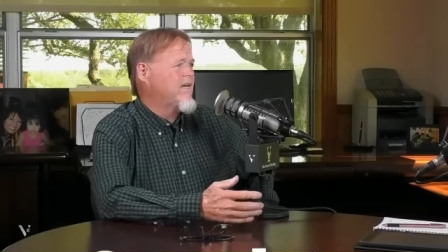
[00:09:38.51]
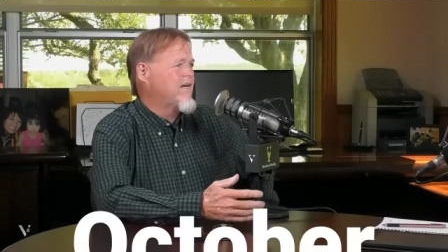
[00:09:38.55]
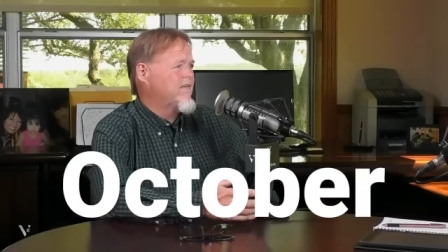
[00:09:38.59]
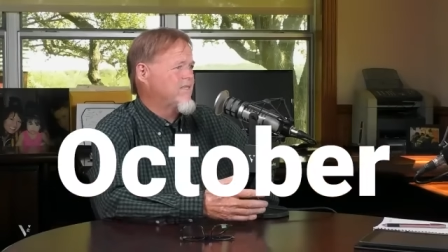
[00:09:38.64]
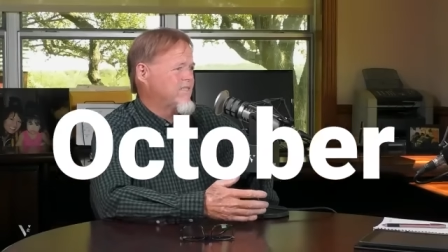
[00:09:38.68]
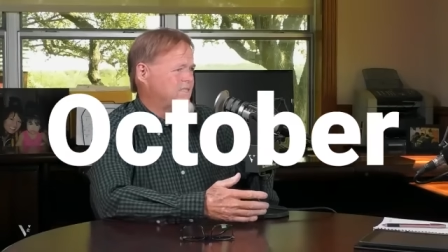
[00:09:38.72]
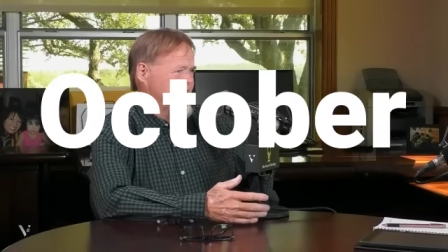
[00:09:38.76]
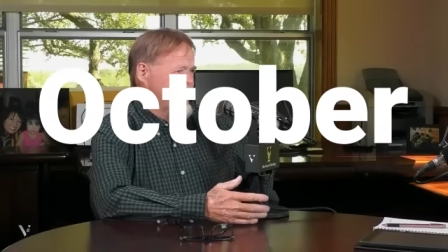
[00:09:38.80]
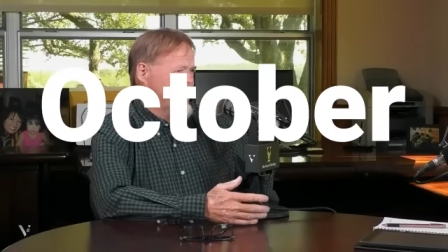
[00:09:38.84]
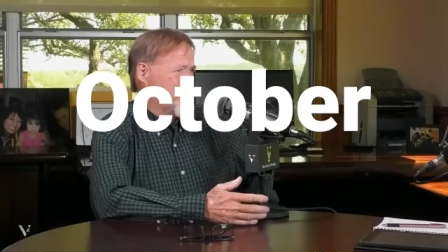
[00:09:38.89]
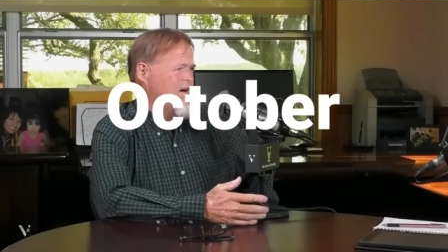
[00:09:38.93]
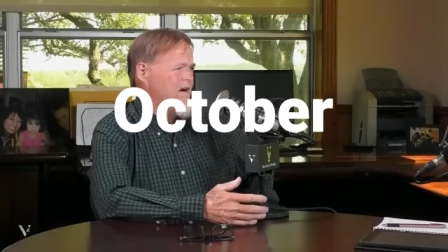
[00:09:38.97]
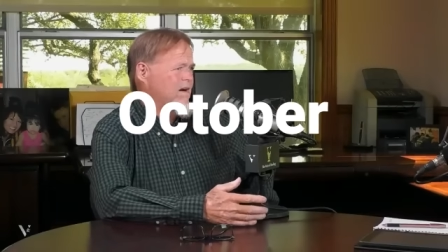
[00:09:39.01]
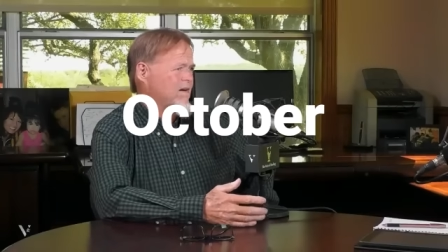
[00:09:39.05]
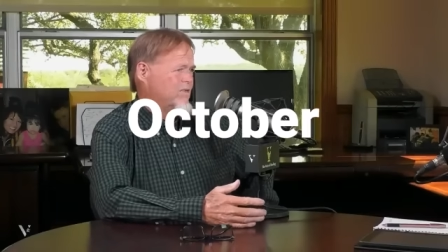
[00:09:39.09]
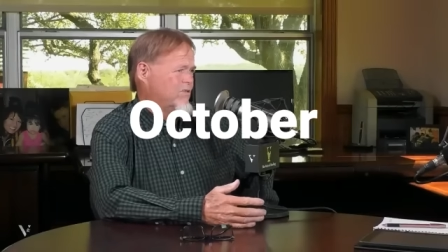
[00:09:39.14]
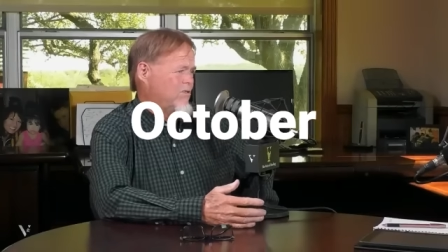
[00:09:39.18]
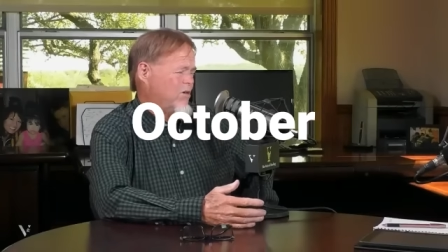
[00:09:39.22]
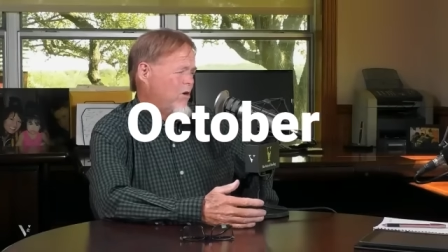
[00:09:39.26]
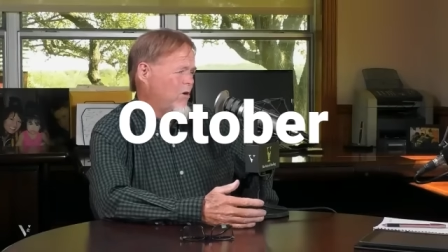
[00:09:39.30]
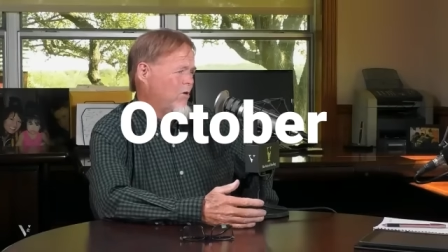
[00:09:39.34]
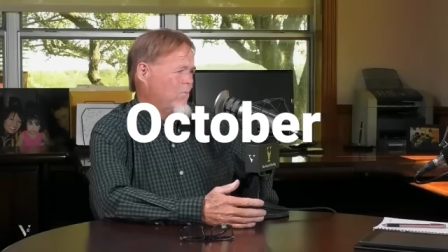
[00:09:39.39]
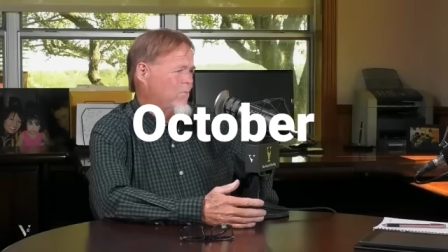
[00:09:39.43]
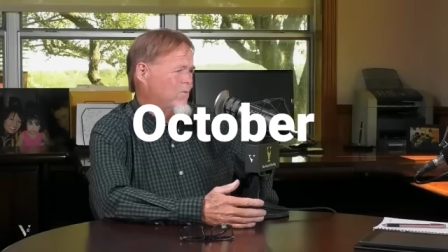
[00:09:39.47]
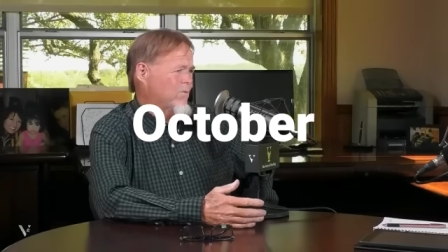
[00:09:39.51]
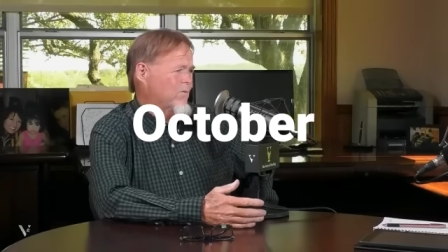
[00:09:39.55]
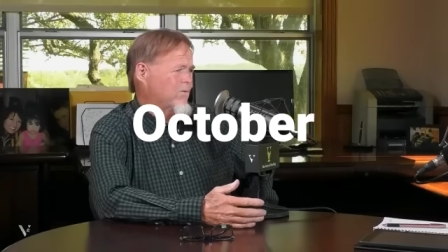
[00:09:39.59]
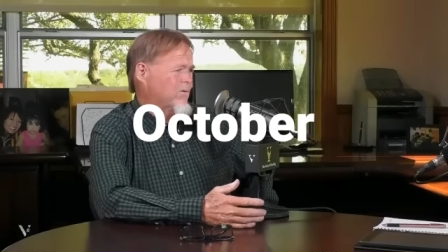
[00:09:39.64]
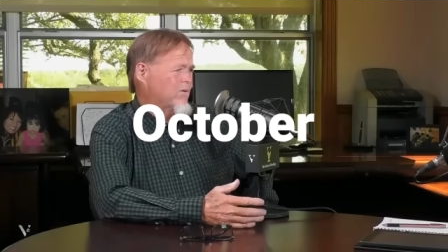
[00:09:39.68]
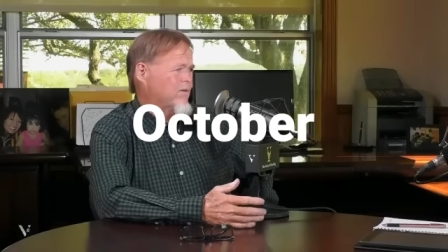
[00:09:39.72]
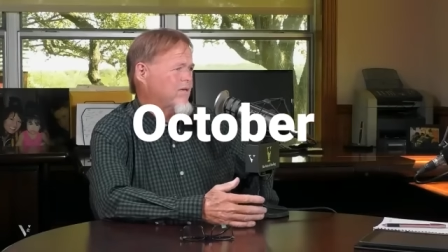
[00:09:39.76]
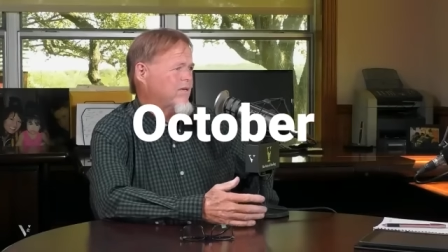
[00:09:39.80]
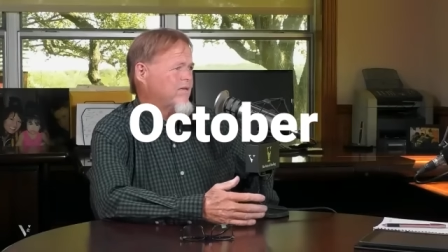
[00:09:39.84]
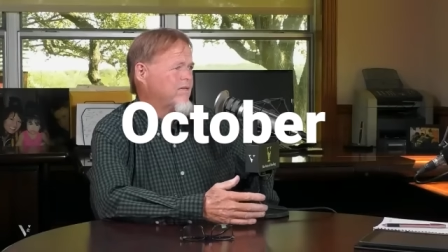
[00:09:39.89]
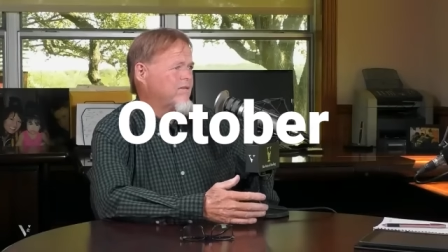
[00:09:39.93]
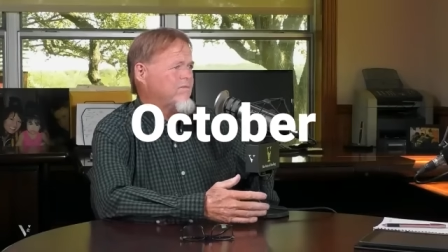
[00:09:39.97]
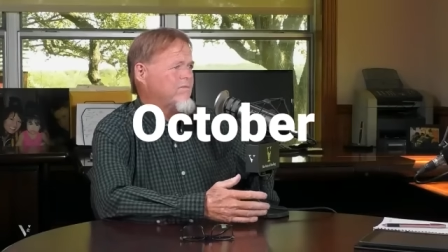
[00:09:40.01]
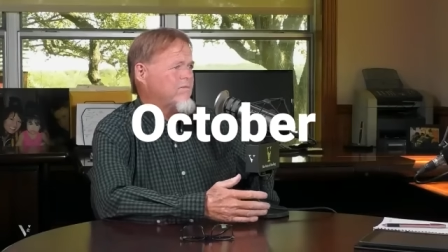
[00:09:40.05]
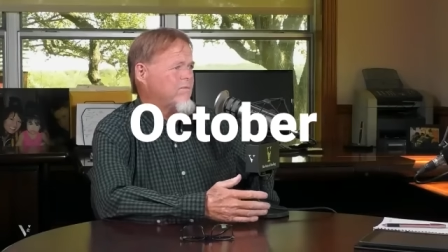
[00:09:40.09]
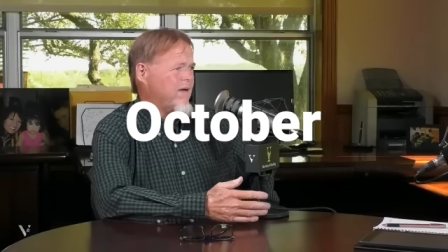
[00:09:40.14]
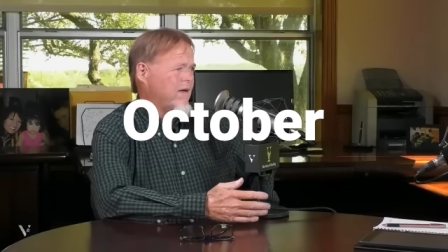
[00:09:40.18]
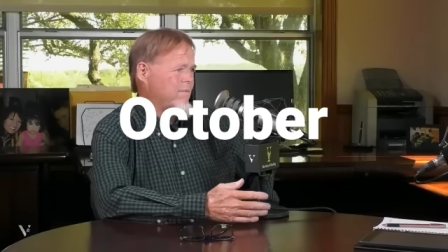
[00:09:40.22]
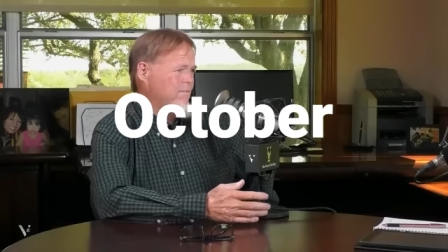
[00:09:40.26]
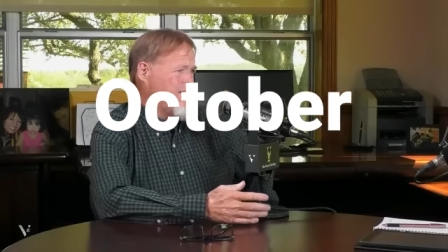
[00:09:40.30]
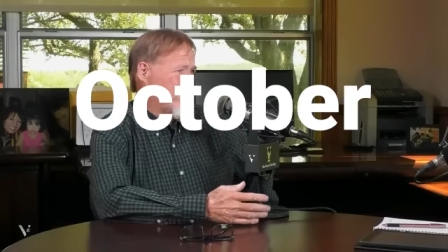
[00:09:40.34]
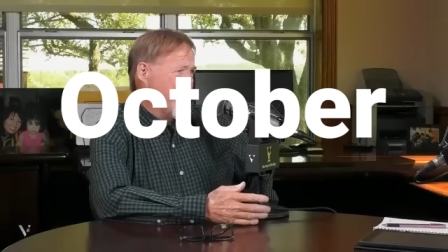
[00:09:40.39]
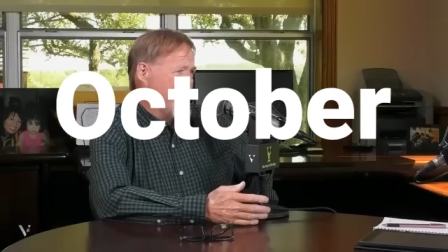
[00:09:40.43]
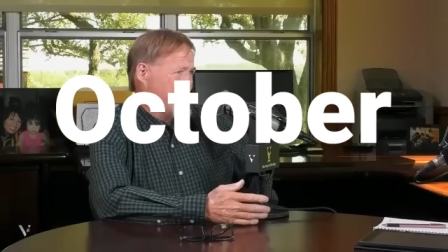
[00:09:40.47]
is in mm-hmm. october and
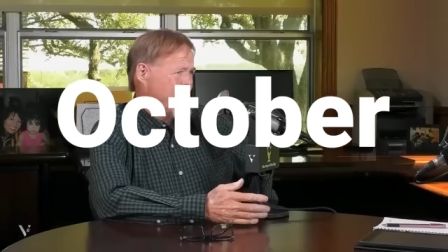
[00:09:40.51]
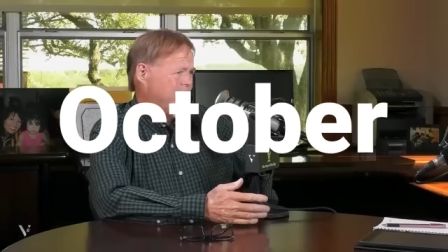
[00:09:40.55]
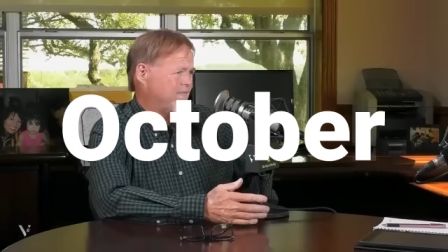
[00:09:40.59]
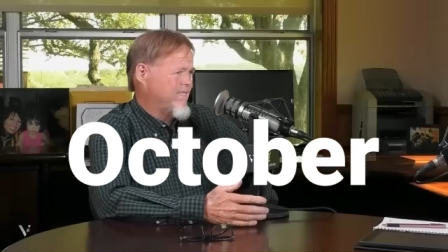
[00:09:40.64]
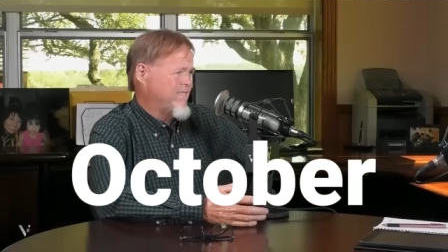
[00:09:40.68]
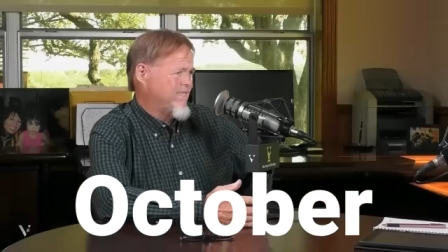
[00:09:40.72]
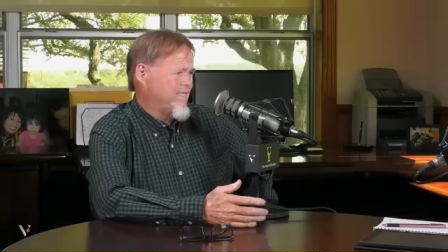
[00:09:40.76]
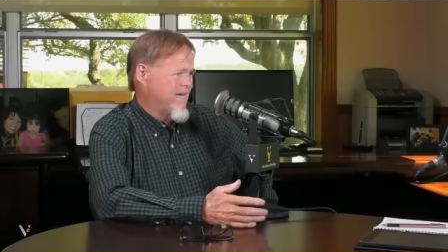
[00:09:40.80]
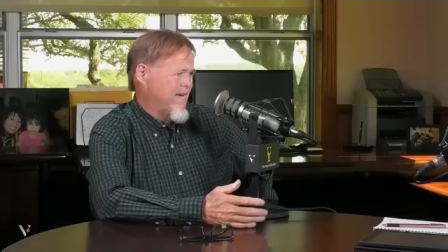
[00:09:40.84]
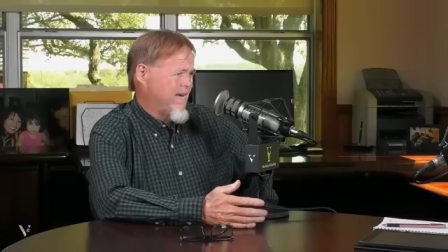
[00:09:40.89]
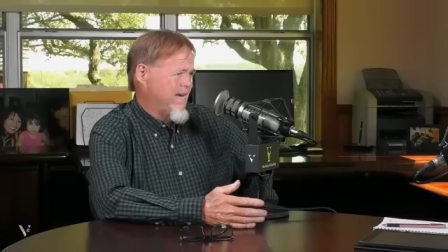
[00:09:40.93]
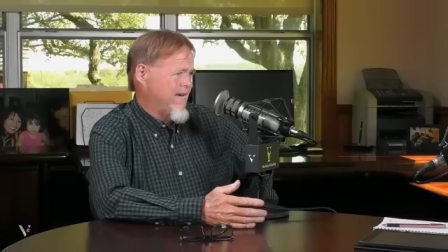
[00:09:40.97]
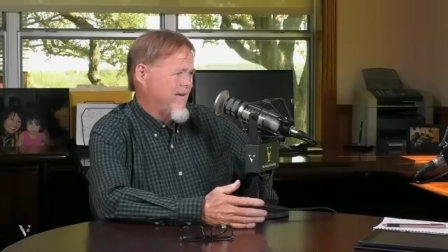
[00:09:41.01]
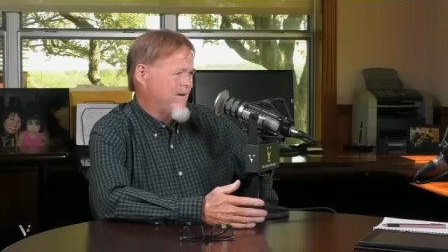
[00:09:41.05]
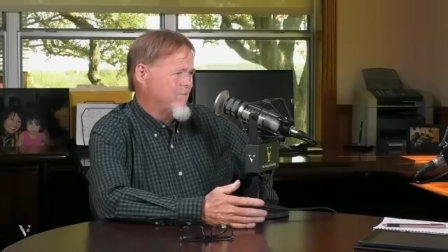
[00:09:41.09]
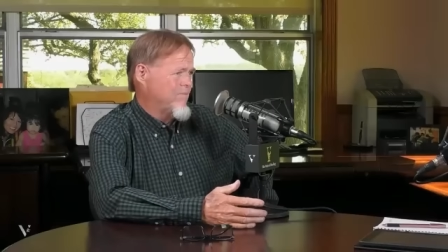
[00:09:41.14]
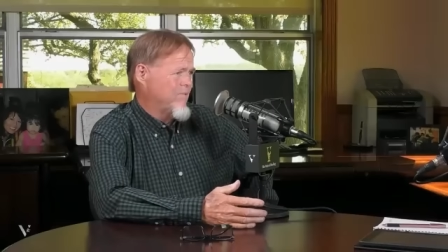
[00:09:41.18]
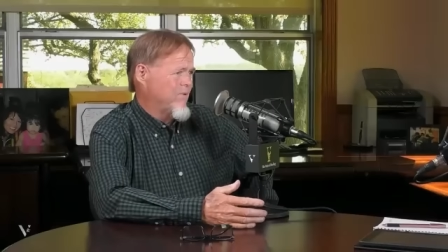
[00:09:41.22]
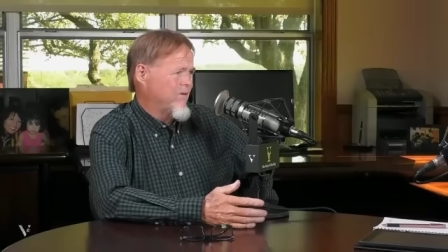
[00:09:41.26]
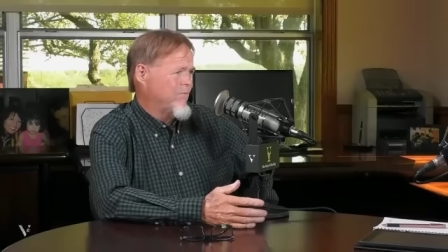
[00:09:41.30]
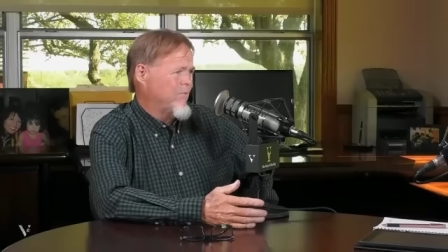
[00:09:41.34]
by this time